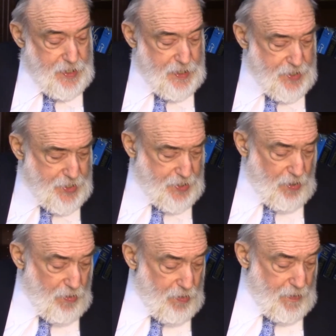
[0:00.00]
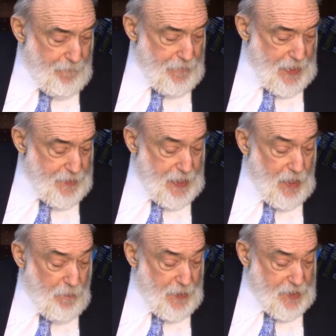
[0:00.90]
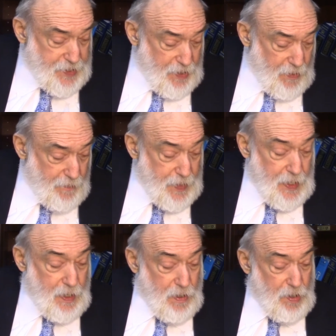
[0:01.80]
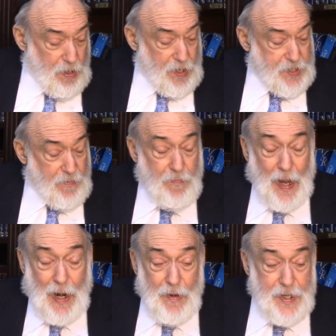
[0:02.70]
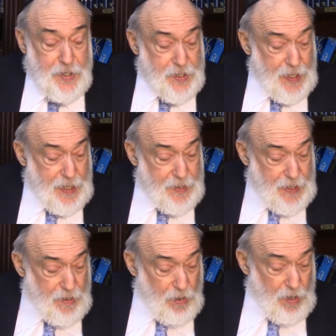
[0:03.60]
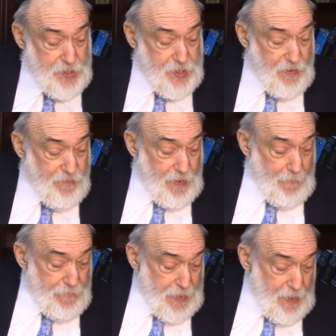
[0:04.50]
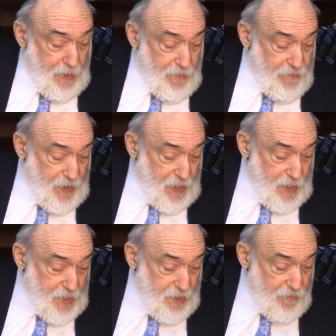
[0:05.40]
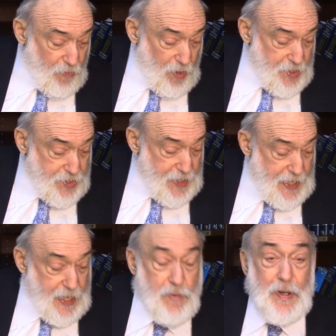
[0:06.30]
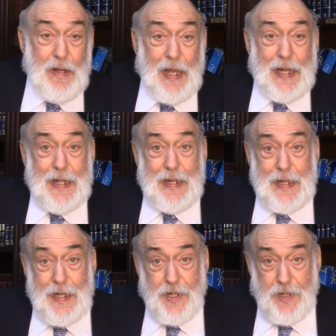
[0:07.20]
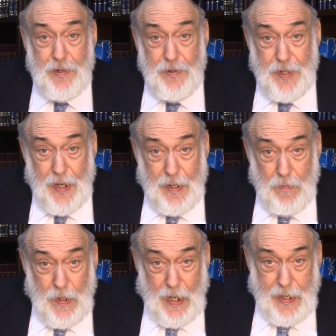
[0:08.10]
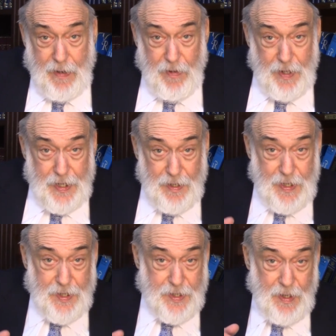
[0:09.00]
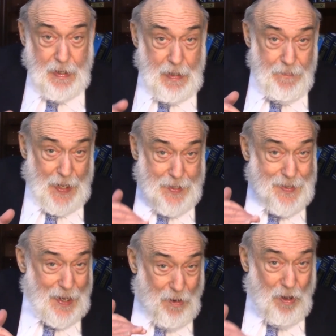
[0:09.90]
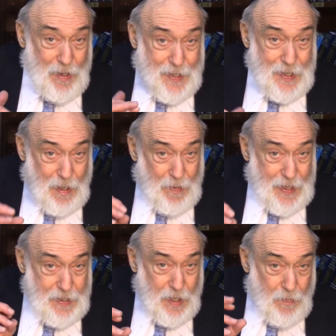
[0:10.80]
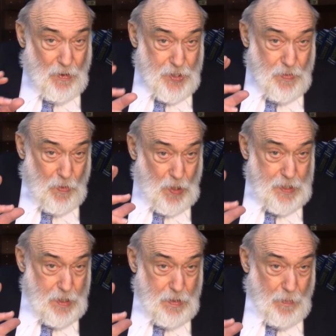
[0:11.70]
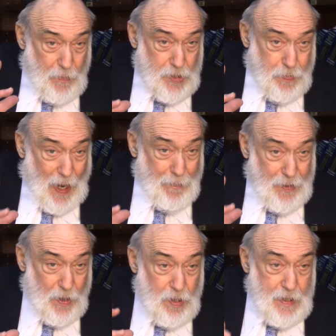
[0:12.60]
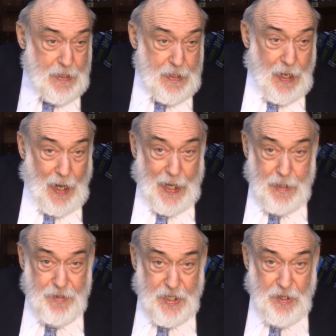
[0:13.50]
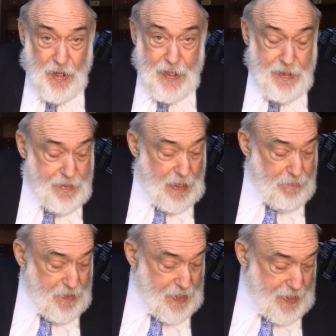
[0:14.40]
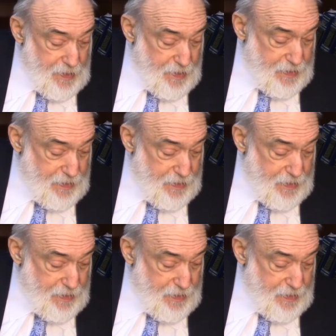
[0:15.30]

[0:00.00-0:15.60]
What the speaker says: stone, the helping stone, are laws of marriage, and they're laws of divorce and related issues. And when I give you these lists, that's not all that's in there, but these are the most popular items studied in that particular